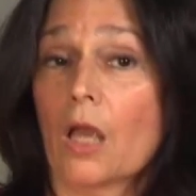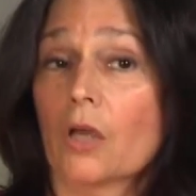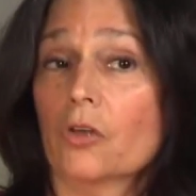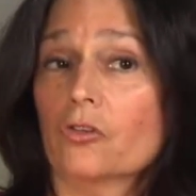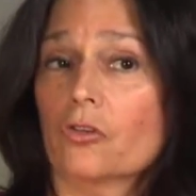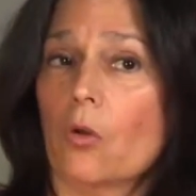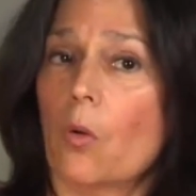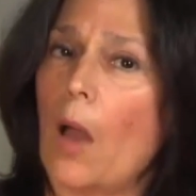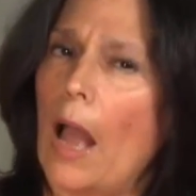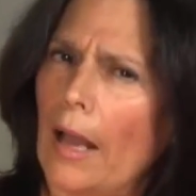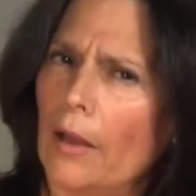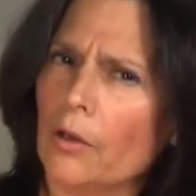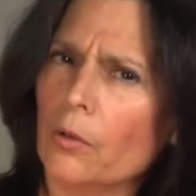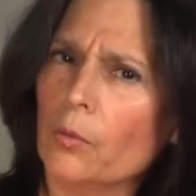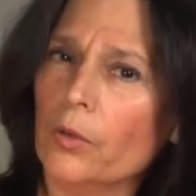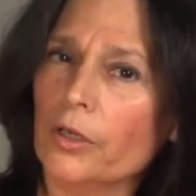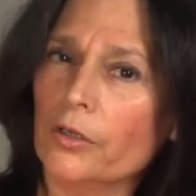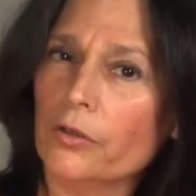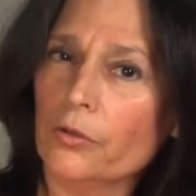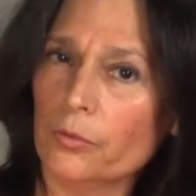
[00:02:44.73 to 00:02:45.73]
So how do
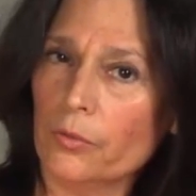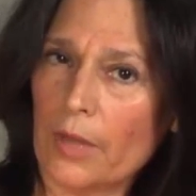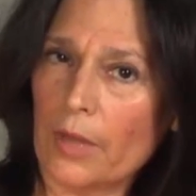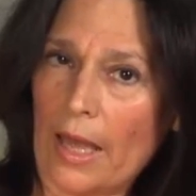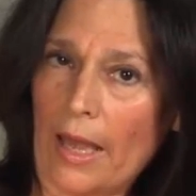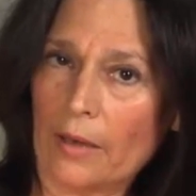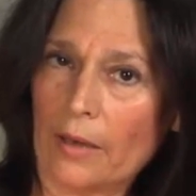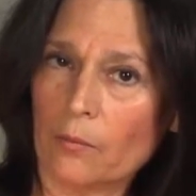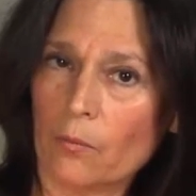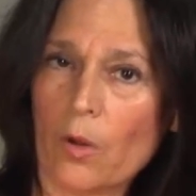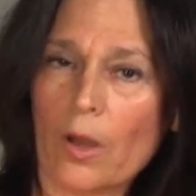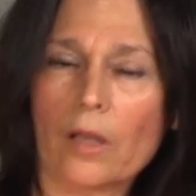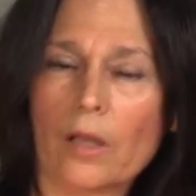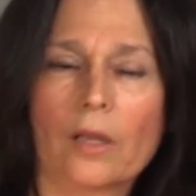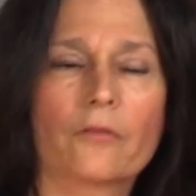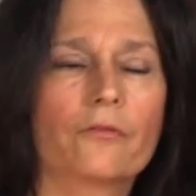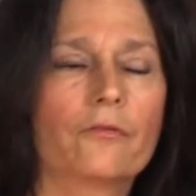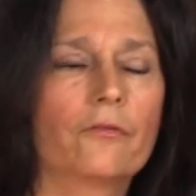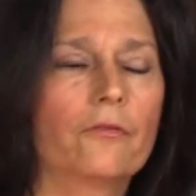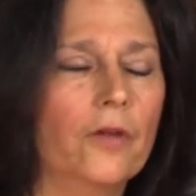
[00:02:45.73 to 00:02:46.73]
we do that?
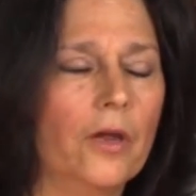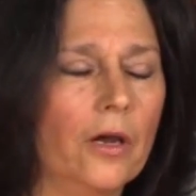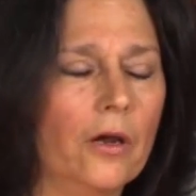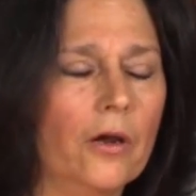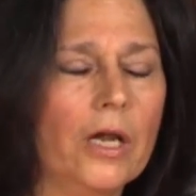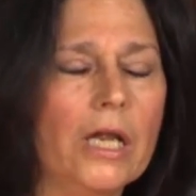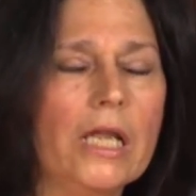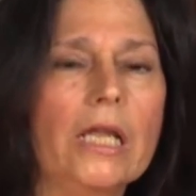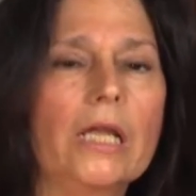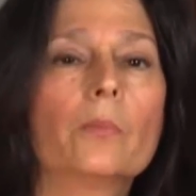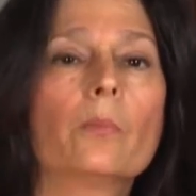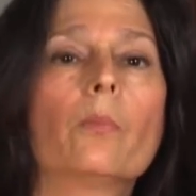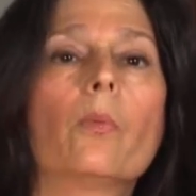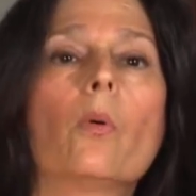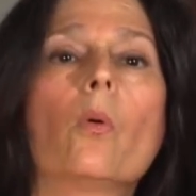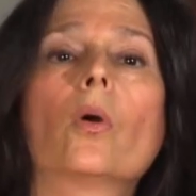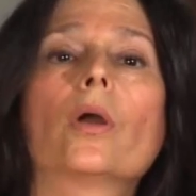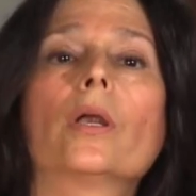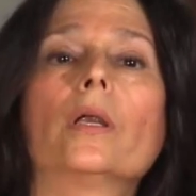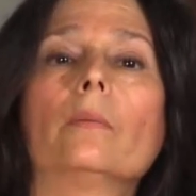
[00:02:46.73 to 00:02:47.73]
Well, a very
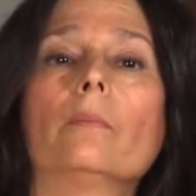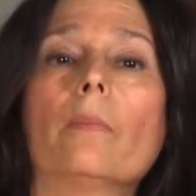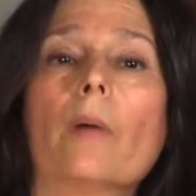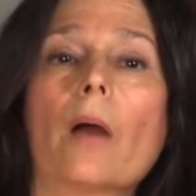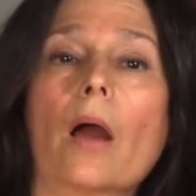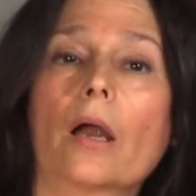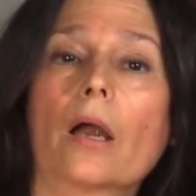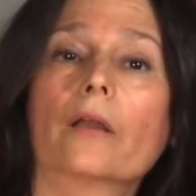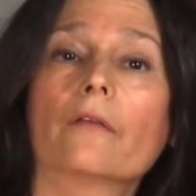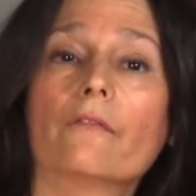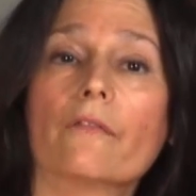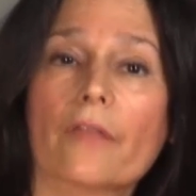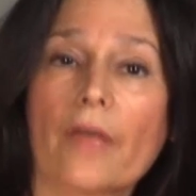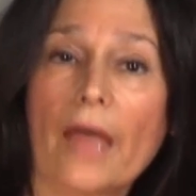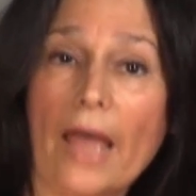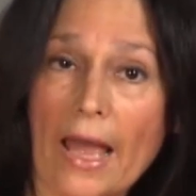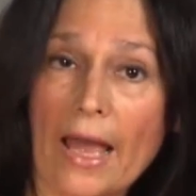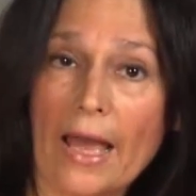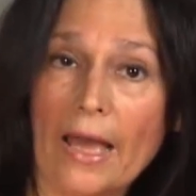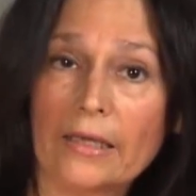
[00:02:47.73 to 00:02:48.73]
important part of
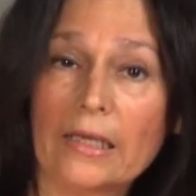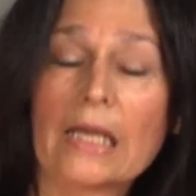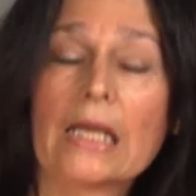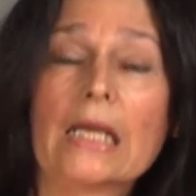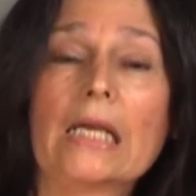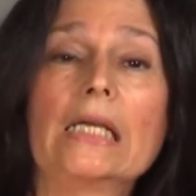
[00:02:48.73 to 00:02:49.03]
that